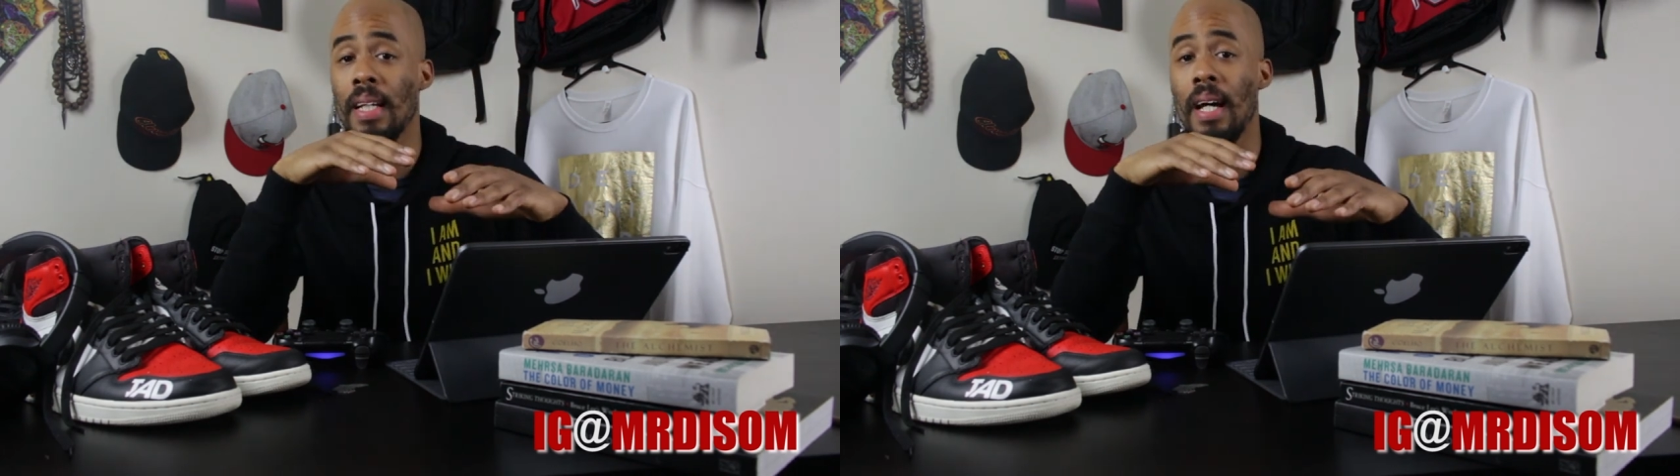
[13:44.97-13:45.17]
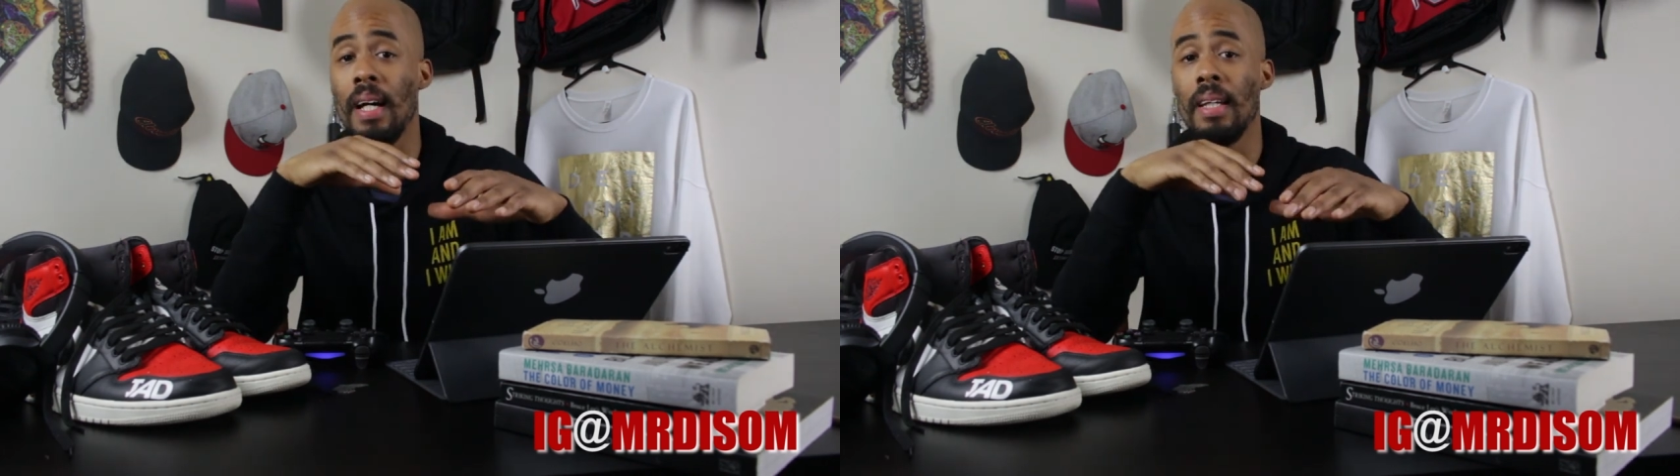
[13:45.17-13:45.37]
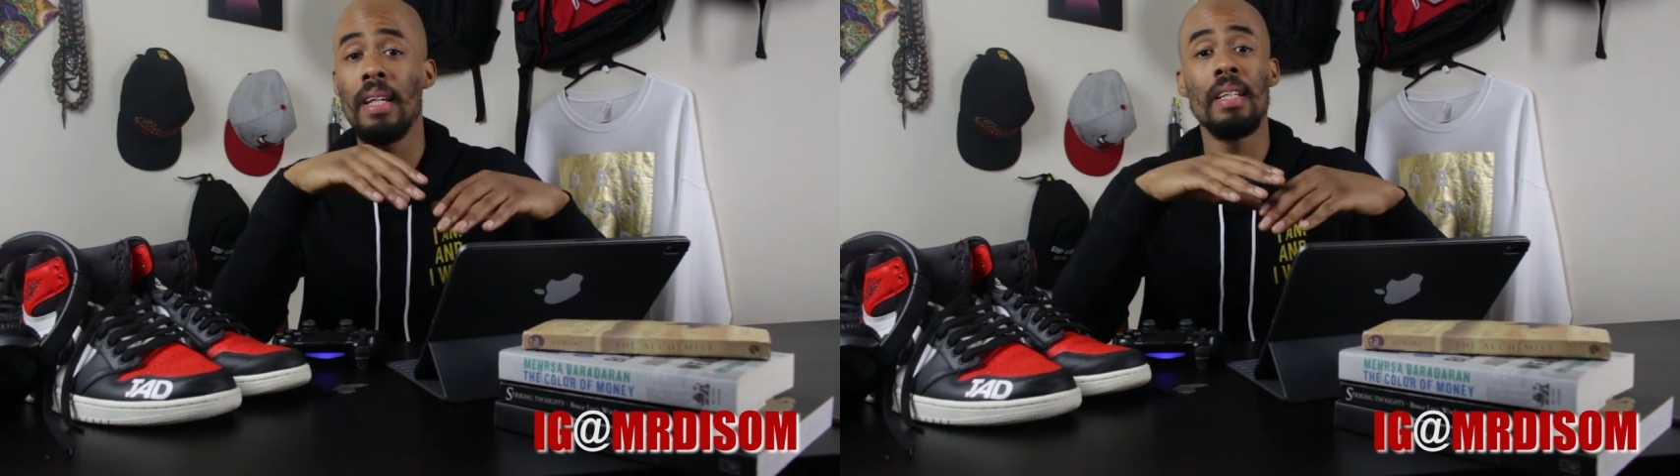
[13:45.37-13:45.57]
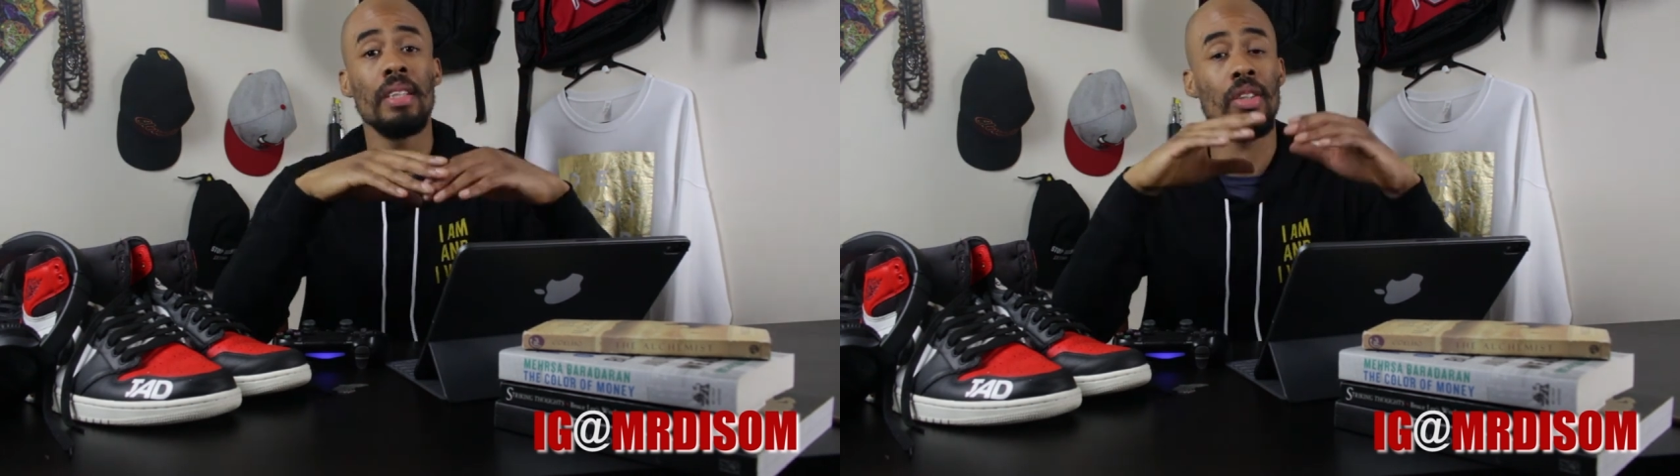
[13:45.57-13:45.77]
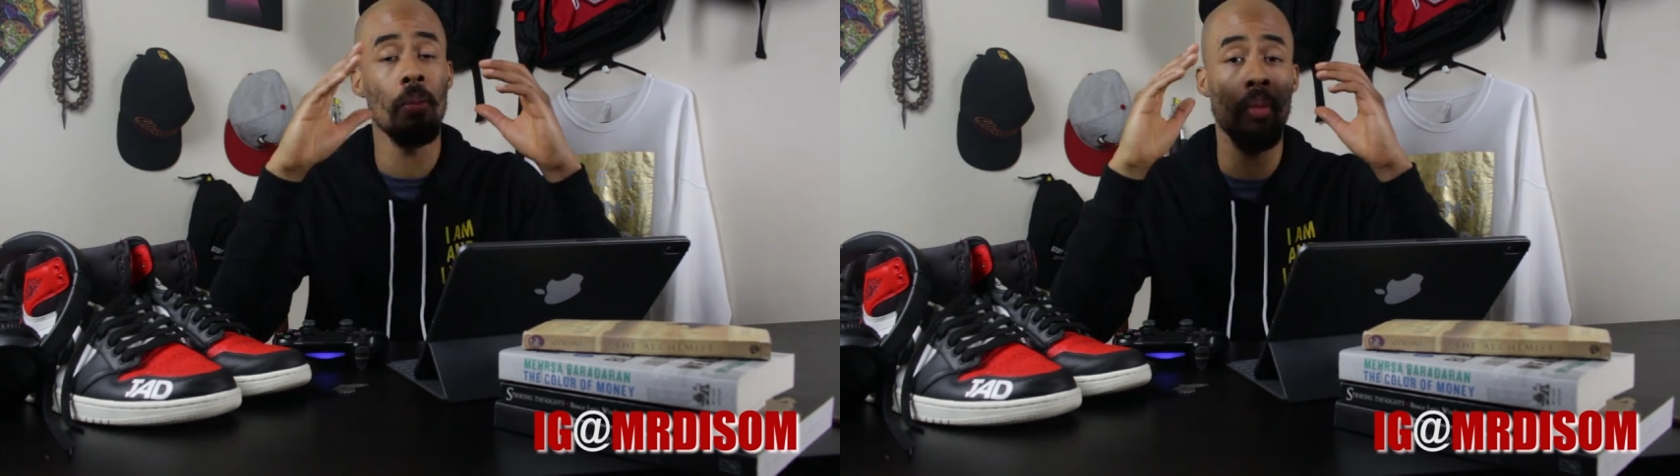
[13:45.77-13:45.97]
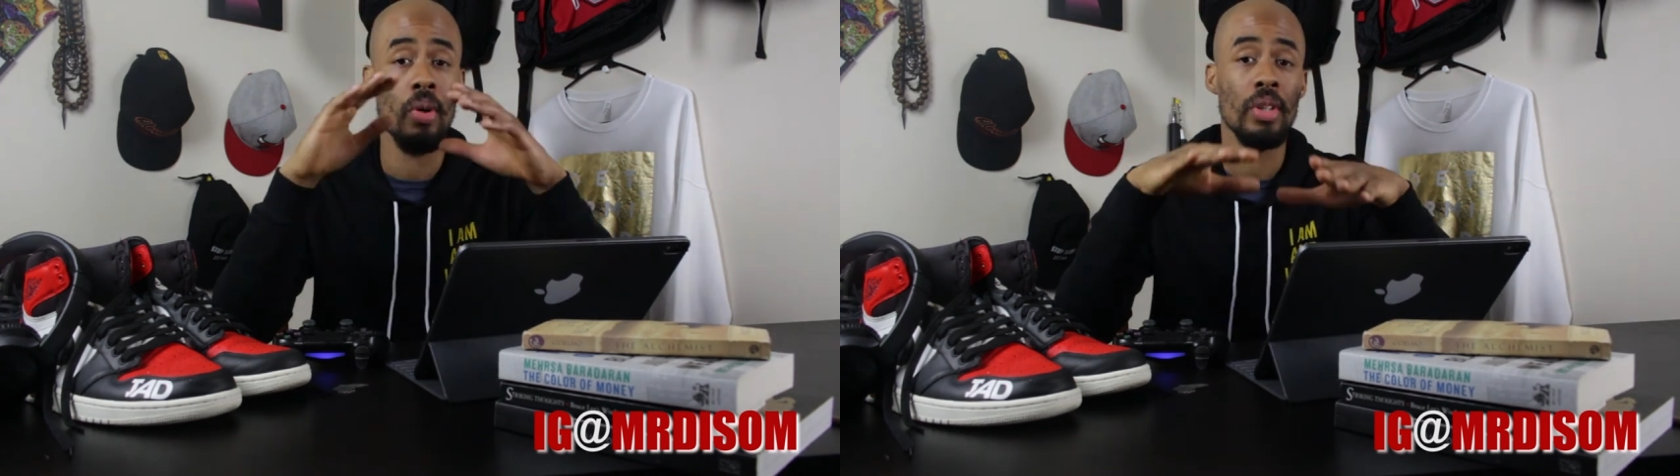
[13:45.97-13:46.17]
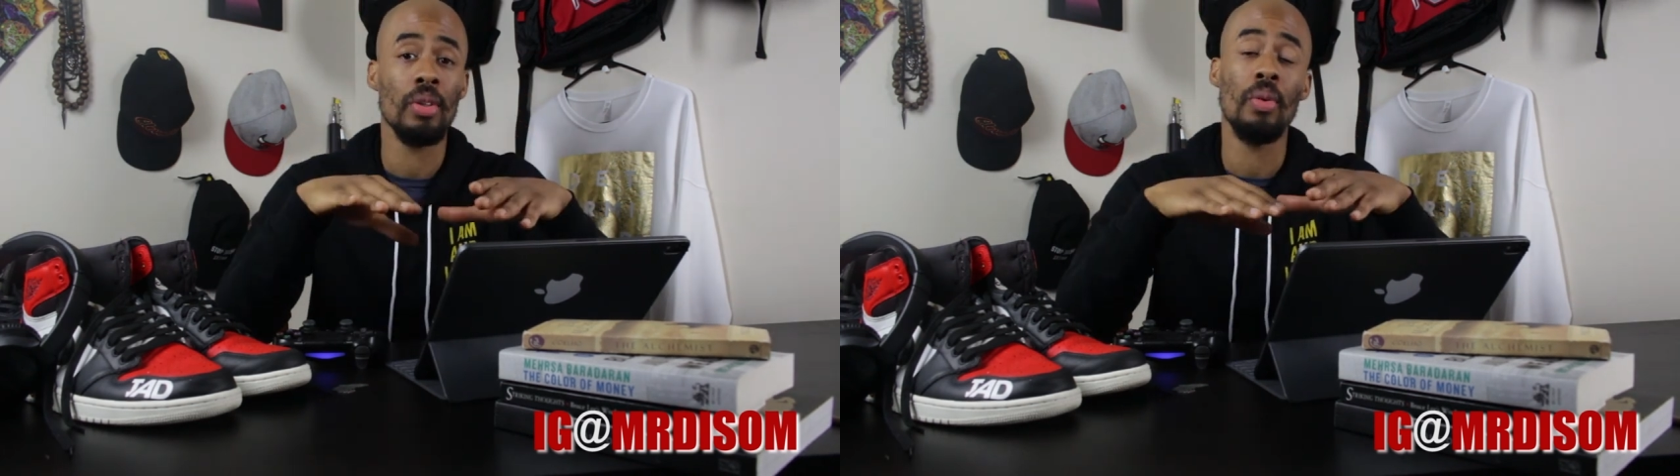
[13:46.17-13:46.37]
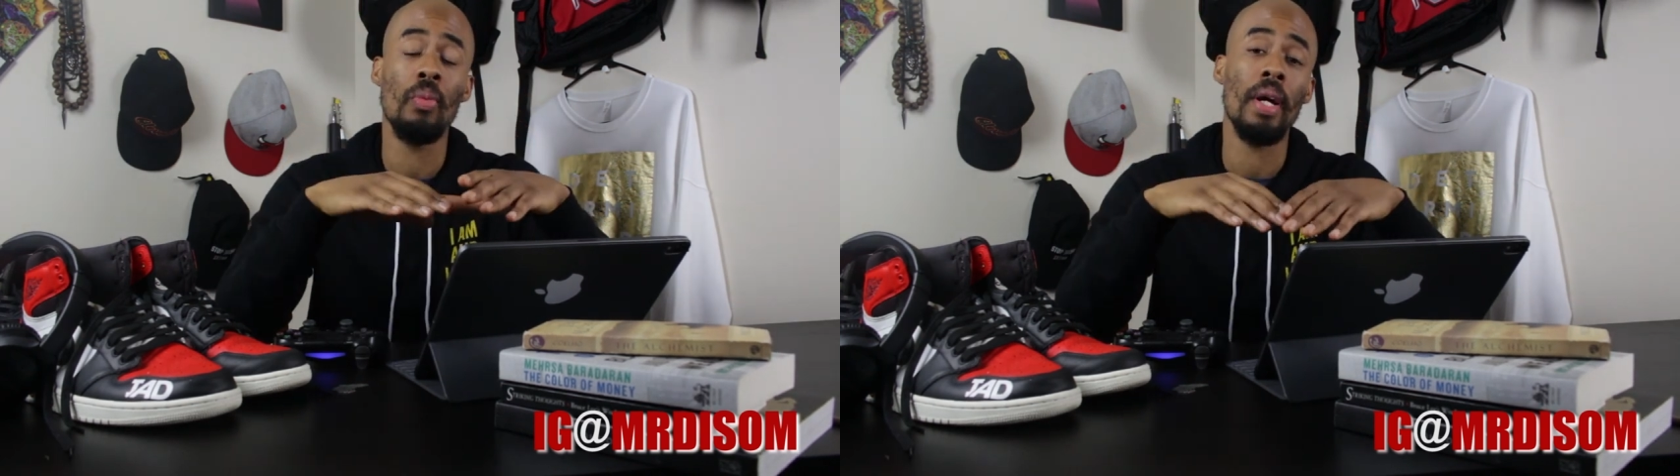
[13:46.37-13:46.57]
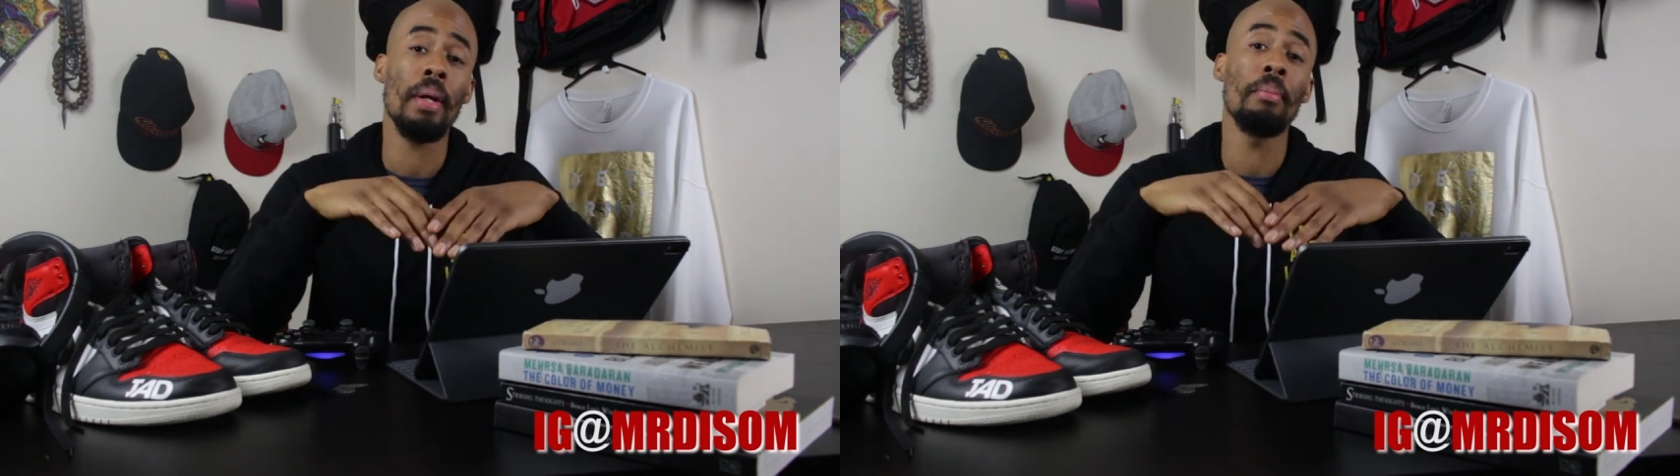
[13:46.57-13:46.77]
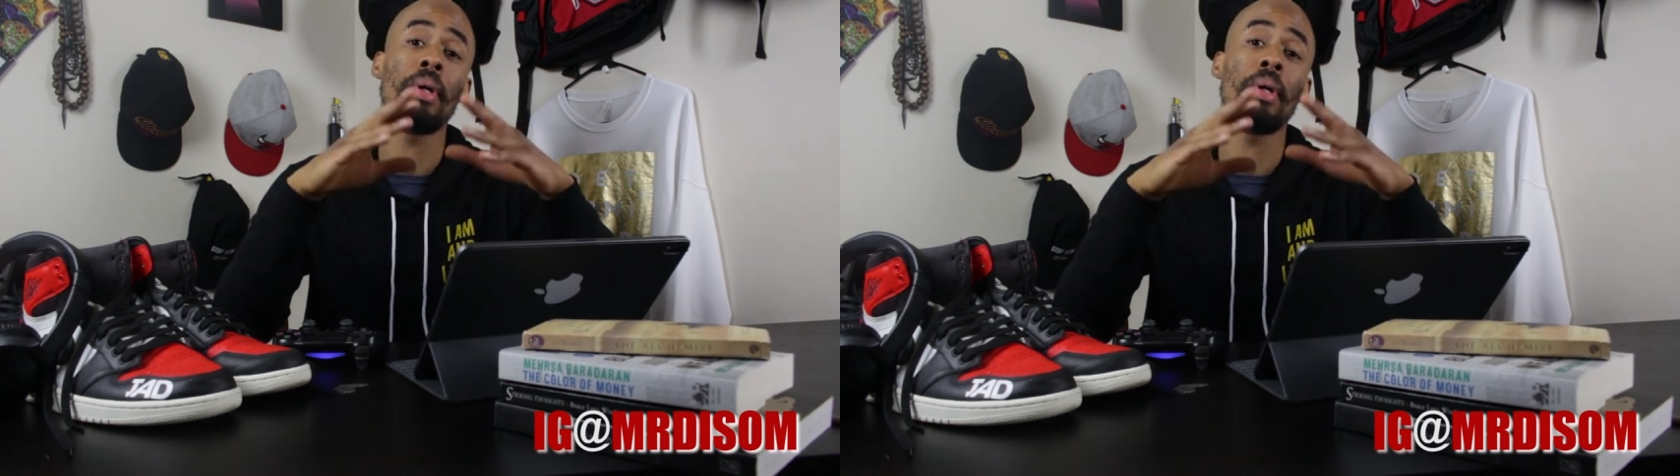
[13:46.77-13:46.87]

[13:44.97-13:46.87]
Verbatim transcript: side. So more is on the way.